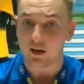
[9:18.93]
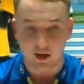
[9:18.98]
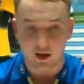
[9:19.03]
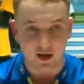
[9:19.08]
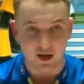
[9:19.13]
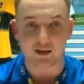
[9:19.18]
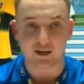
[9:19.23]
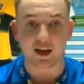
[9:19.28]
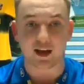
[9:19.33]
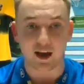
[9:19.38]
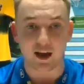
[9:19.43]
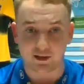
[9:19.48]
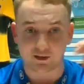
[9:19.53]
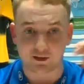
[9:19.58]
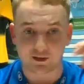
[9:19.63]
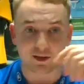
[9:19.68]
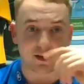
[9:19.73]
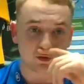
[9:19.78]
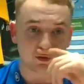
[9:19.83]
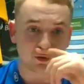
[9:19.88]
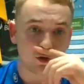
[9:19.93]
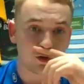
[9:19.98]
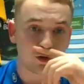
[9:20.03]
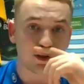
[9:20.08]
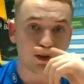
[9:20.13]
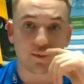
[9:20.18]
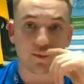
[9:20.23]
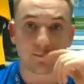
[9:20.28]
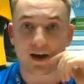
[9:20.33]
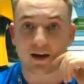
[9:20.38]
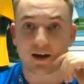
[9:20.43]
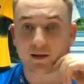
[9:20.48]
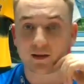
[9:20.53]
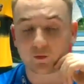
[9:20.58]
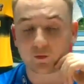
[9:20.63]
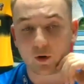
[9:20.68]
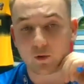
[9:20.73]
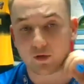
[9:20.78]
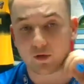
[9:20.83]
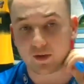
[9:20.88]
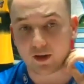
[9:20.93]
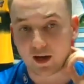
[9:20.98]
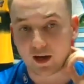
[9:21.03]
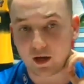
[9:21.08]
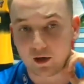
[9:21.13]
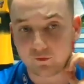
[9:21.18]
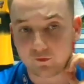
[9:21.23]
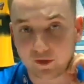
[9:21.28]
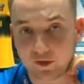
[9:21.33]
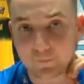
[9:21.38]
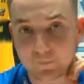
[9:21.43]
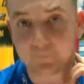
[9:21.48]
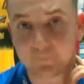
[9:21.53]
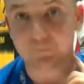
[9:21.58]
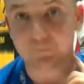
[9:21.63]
it's good that they're making their own thing out of it.